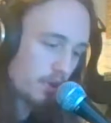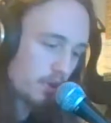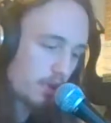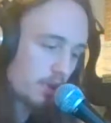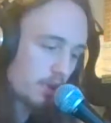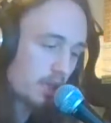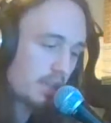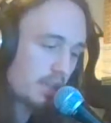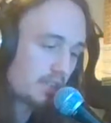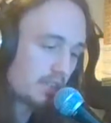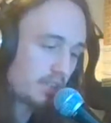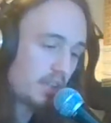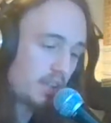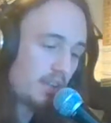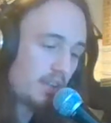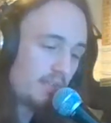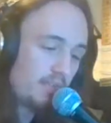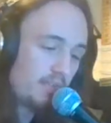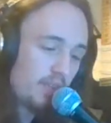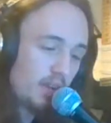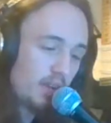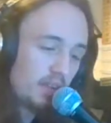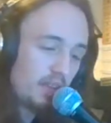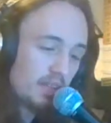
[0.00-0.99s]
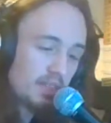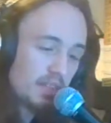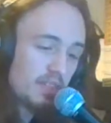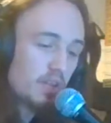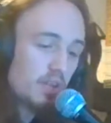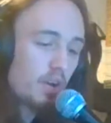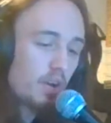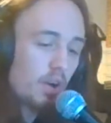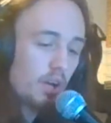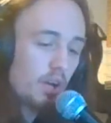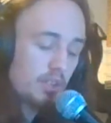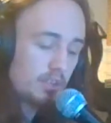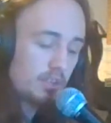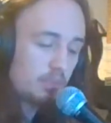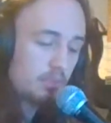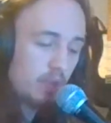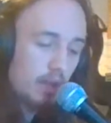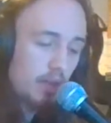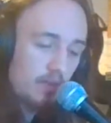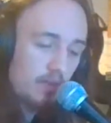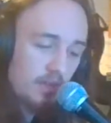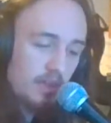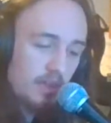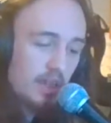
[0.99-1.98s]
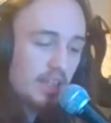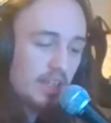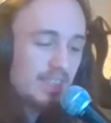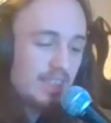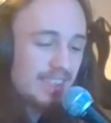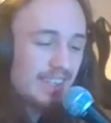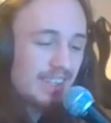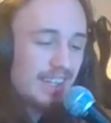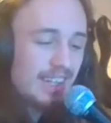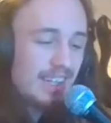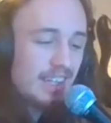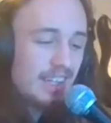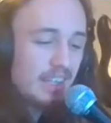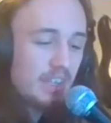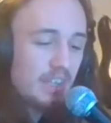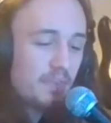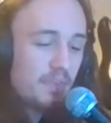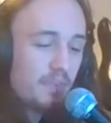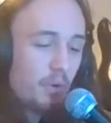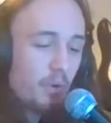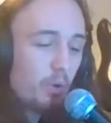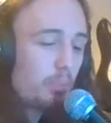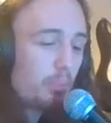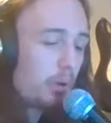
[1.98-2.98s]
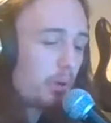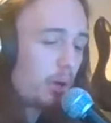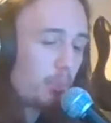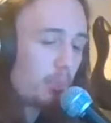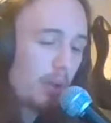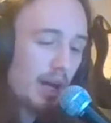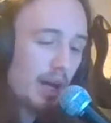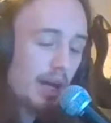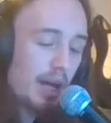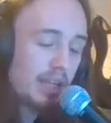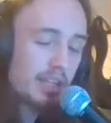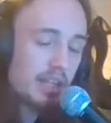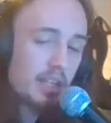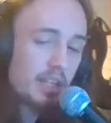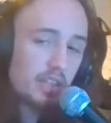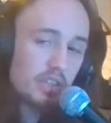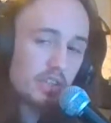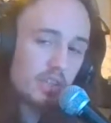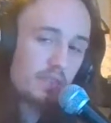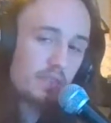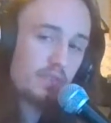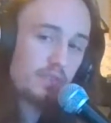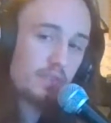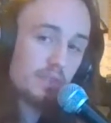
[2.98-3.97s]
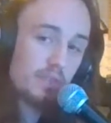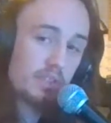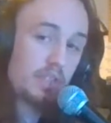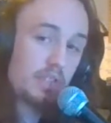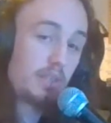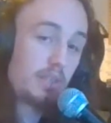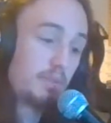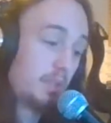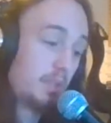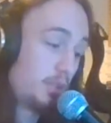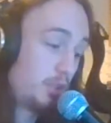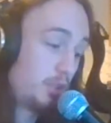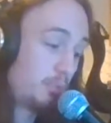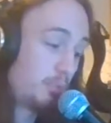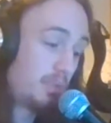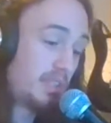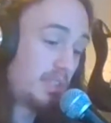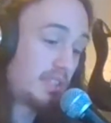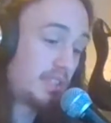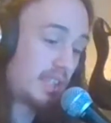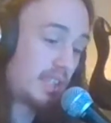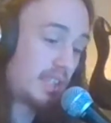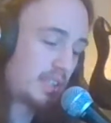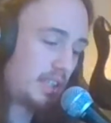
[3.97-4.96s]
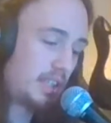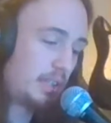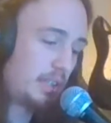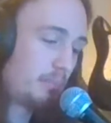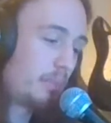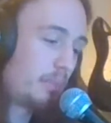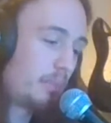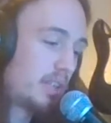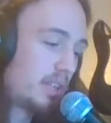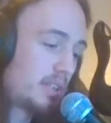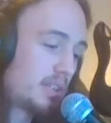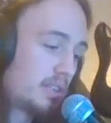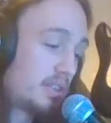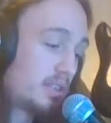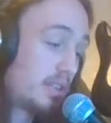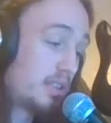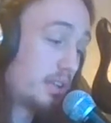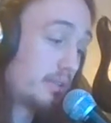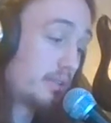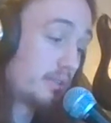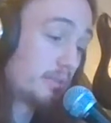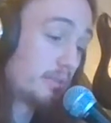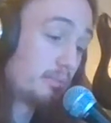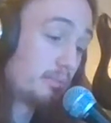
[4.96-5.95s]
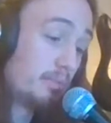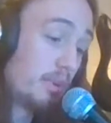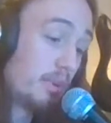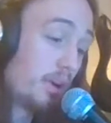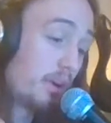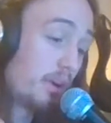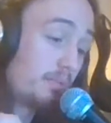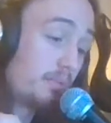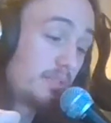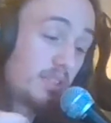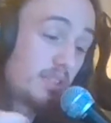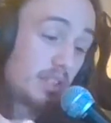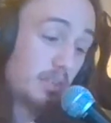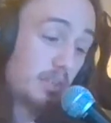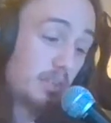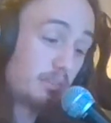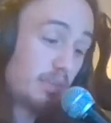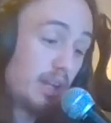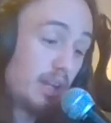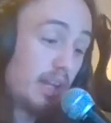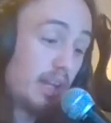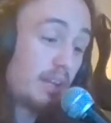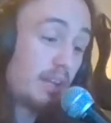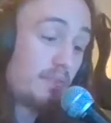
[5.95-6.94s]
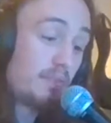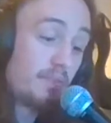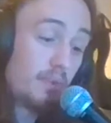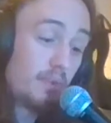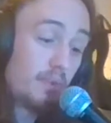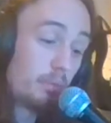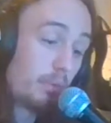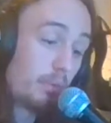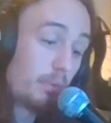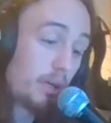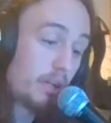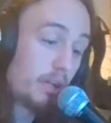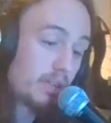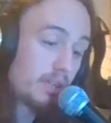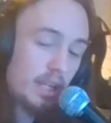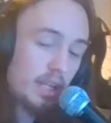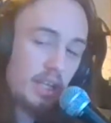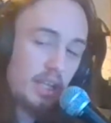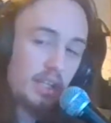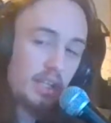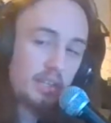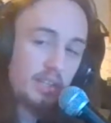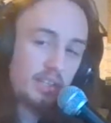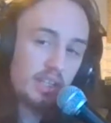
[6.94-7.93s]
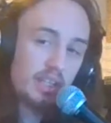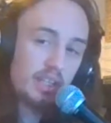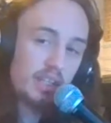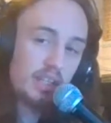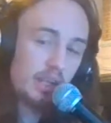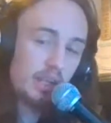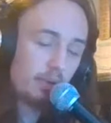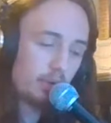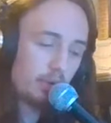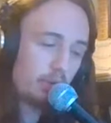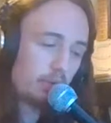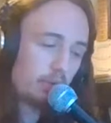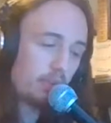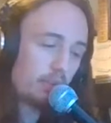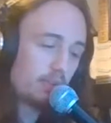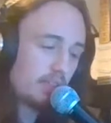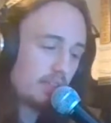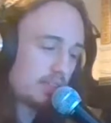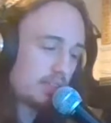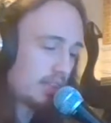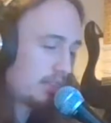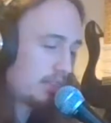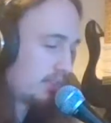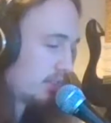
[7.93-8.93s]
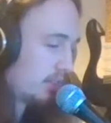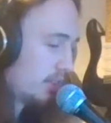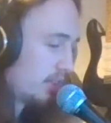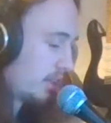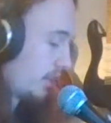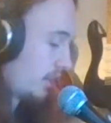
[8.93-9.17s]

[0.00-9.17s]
Okay, so that the song, it's 4-bar pattern. It goes around 4 times. There should be 16 bars in total, but I'm just going to play the 4 bars so you can hear what it roughly sounds like.